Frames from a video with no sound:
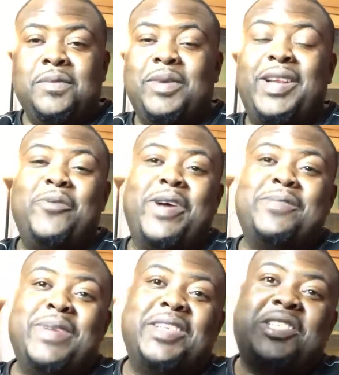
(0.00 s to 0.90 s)
But
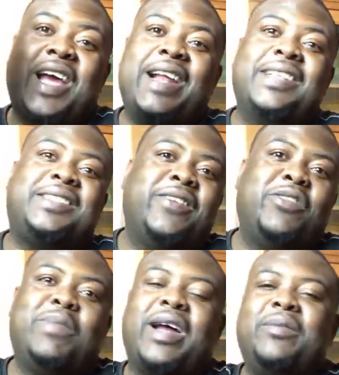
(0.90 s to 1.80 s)
anyways, man, shout out to
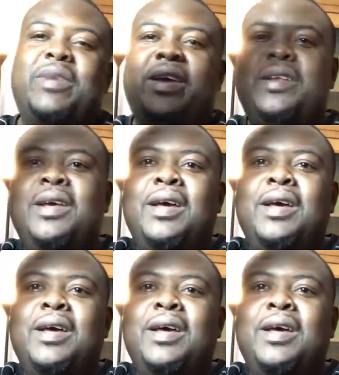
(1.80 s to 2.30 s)
everybody, man.